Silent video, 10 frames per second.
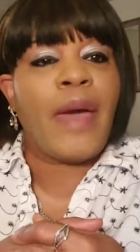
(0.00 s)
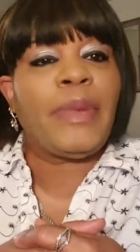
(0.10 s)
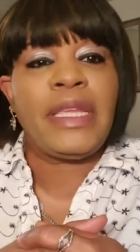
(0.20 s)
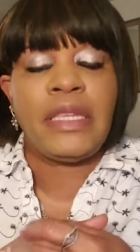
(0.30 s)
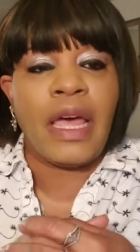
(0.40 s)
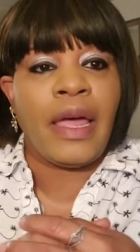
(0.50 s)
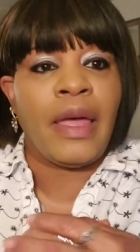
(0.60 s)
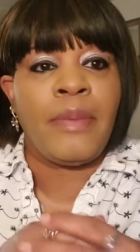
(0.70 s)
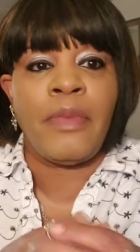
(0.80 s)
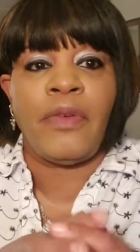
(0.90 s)
family
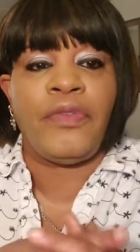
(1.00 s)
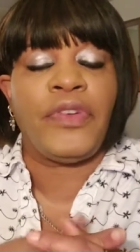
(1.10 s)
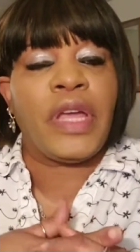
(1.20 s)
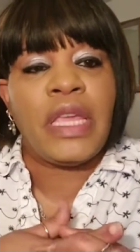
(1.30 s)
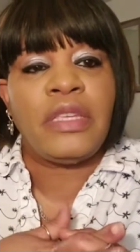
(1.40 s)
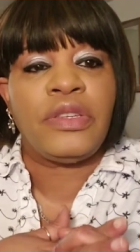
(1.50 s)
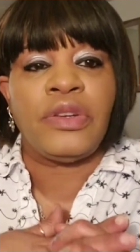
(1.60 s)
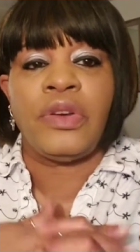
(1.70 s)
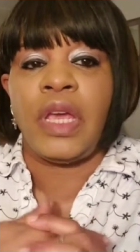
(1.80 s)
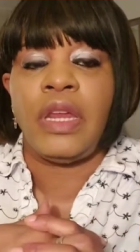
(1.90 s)
time for
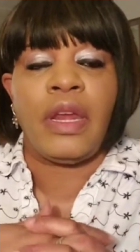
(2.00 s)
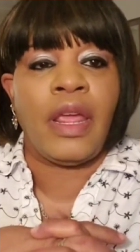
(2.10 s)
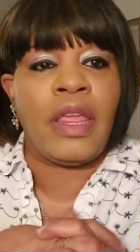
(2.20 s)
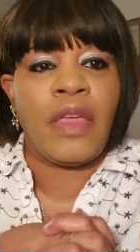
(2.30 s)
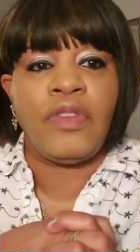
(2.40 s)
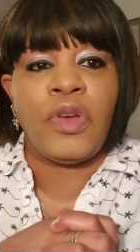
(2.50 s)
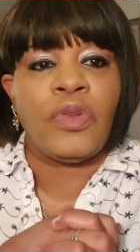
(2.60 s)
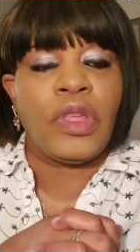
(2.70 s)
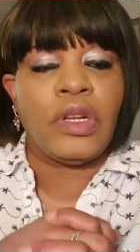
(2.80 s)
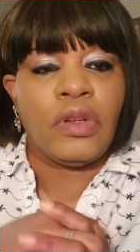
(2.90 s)
Easter and you do
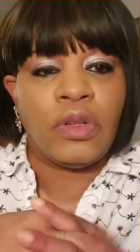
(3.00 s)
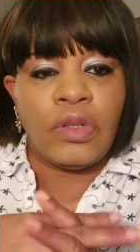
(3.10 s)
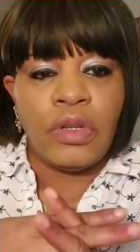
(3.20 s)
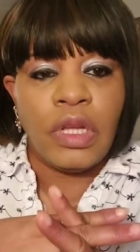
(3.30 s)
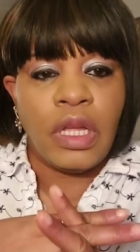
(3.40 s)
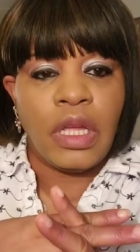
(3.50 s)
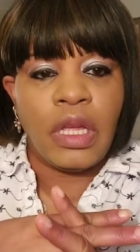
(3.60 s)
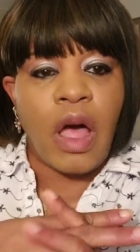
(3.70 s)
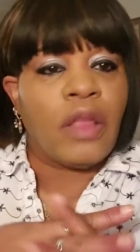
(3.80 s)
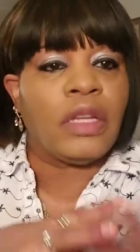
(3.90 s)
all the
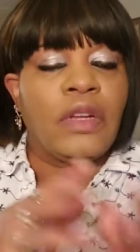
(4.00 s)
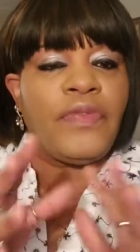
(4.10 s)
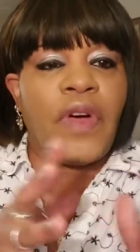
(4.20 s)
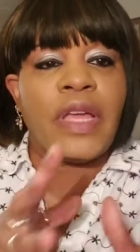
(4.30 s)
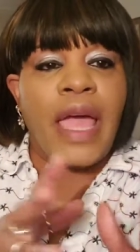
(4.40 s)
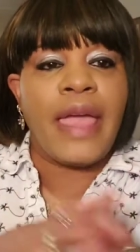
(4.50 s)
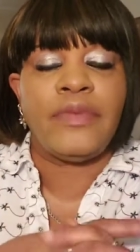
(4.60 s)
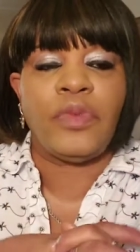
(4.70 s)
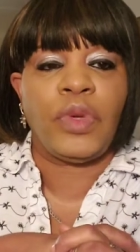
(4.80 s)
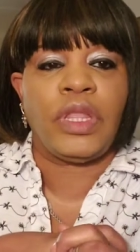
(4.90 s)
little fun
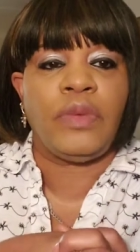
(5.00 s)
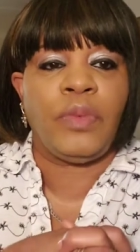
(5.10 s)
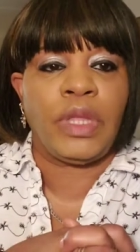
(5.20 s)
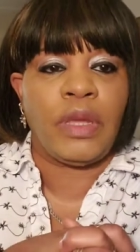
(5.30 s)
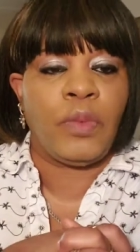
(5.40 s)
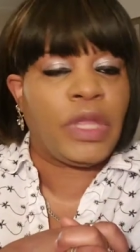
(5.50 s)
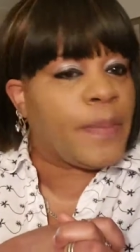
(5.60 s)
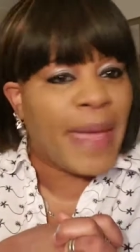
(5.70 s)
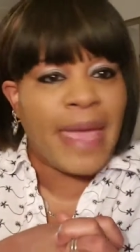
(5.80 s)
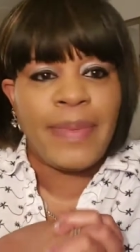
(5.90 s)
games with
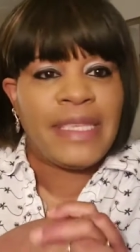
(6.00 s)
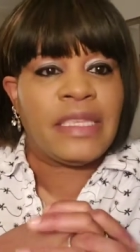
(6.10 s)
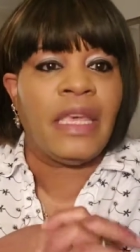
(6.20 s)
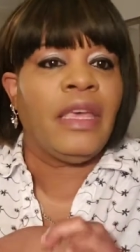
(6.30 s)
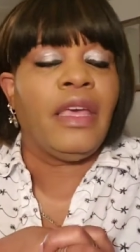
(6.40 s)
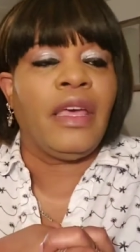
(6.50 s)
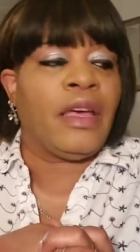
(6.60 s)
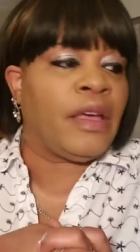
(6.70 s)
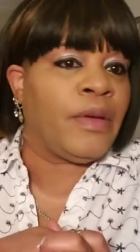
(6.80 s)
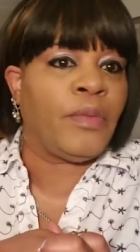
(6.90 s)
the babies
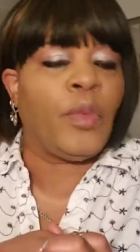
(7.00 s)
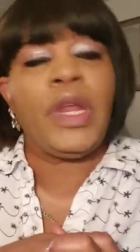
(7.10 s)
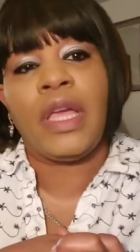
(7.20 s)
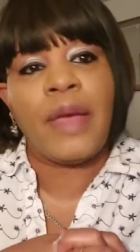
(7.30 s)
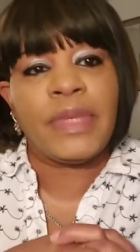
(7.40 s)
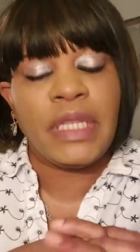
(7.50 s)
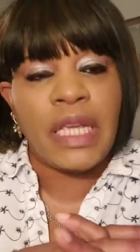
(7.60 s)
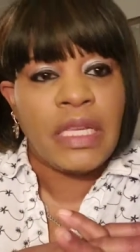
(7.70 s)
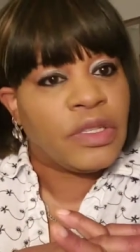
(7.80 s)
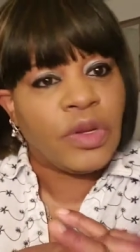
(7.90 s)
when it comes
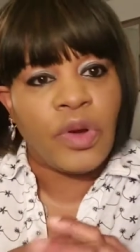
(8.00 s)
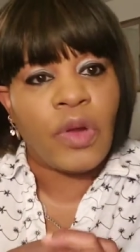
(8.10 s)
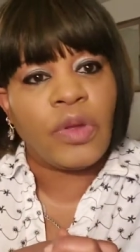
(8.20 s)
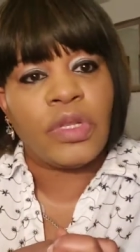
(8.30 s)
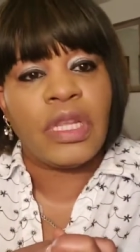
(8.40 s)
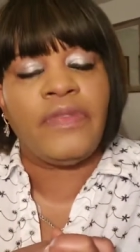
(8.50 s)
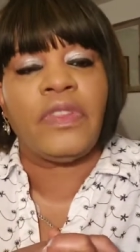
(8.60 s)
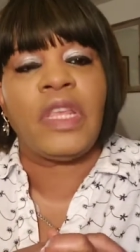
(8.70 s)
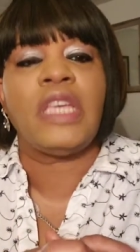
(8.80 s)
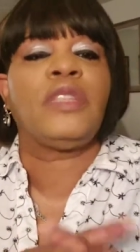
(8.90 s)
to Easter and all those
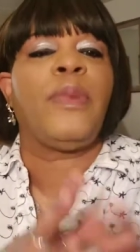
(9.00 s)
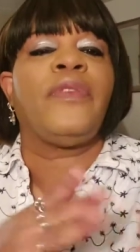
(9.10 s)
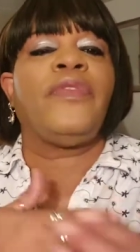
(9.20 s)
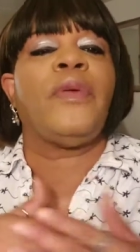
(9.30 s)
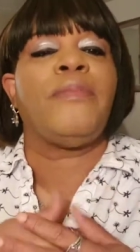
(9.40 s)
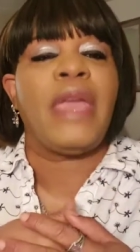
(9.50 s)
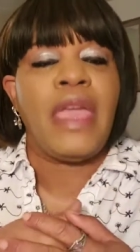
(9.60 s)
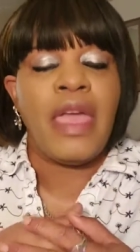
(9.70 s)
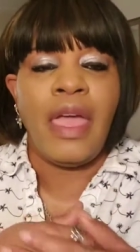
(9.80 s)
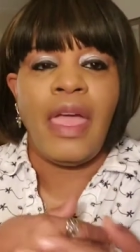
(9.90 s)
different things. But for
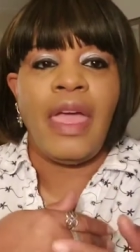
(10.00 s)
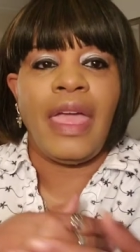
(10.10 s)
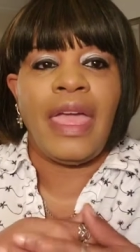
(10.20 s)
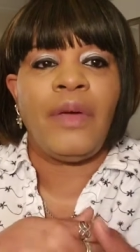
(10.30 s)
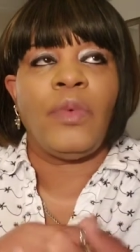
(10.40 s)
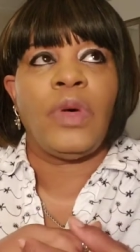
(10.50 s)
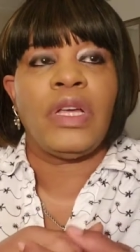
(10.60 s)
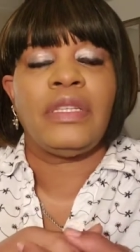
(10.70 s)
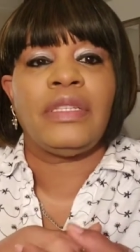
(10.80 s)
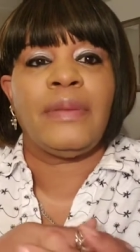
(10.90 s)
me, it
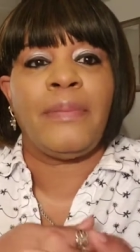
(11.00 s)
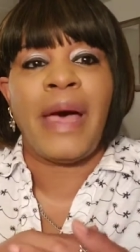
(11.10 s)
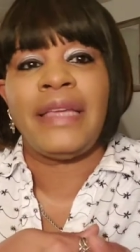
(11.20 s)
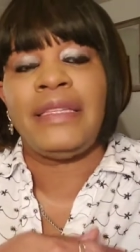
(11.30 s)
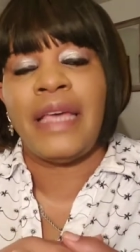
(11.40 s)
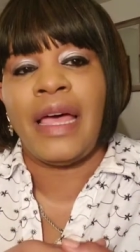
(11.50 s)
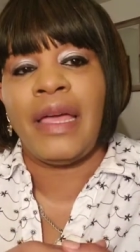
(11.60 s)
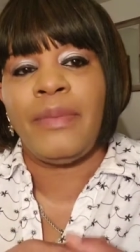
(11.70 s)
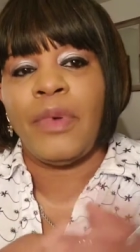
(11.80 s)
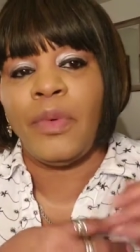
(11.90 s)
was my
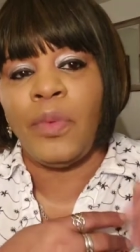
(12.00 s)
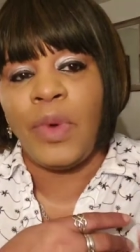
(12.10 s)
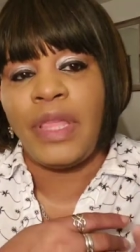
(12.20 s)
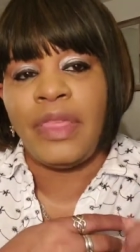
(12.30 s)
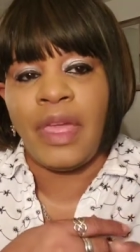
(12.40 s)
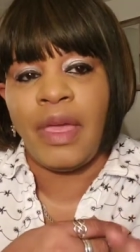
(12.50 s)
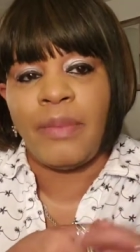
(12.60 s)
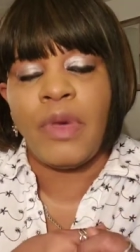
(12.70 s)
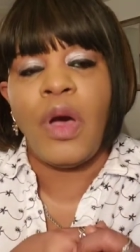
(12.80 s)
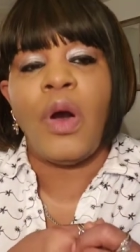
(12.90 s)
time with
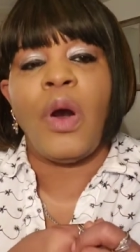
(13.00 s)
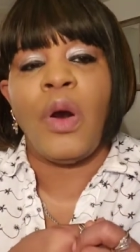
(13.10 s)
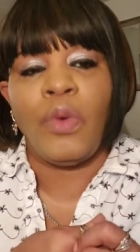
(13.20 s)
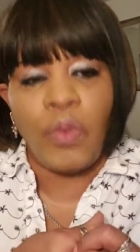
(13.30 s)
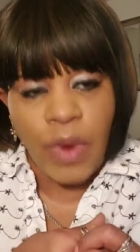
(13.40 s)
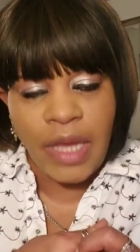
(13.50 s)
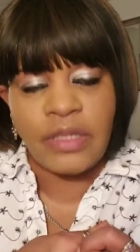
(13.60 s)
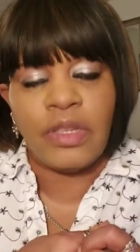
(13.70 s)
him on